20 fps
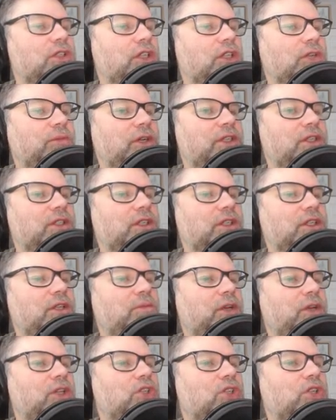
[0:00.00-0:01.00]
Let me see the
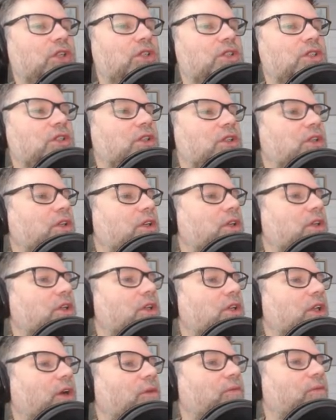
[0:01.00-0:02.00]
pictures.
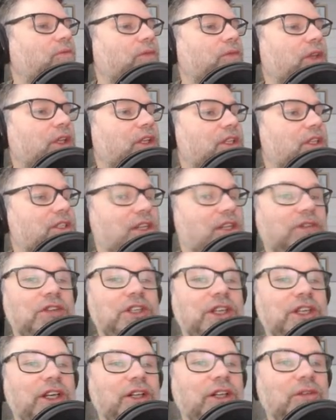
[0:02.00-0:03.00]
No, he doesn't have a
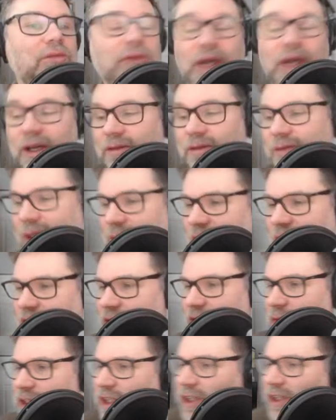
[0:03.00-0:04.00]
tail. Well, I'm giving
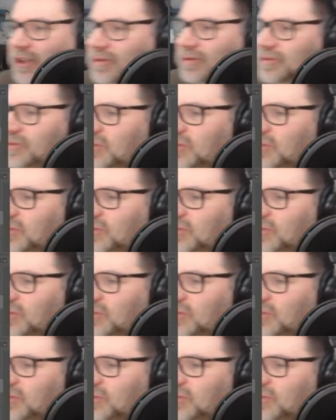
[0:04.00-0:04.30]
him a tail.